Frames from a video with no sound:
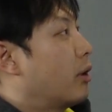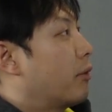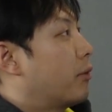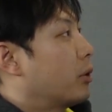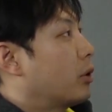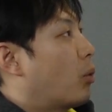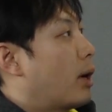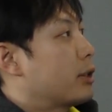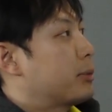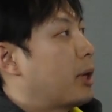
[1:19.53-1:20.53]
for the
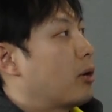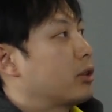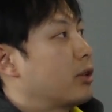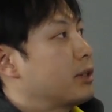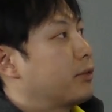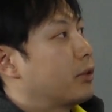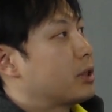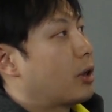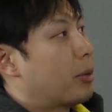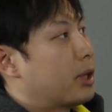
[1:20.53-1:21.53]
wireless power transfer
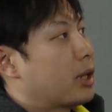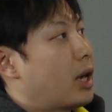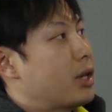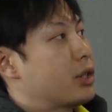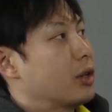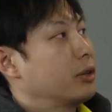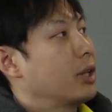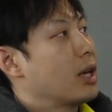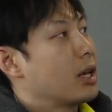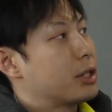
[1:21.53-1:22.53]
application
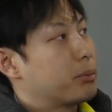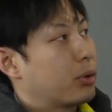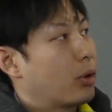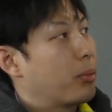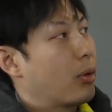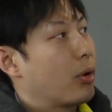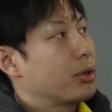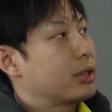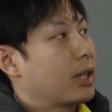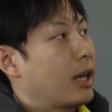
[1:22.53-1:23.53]
is
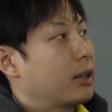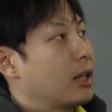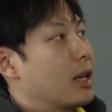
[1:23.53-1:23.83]
proposed at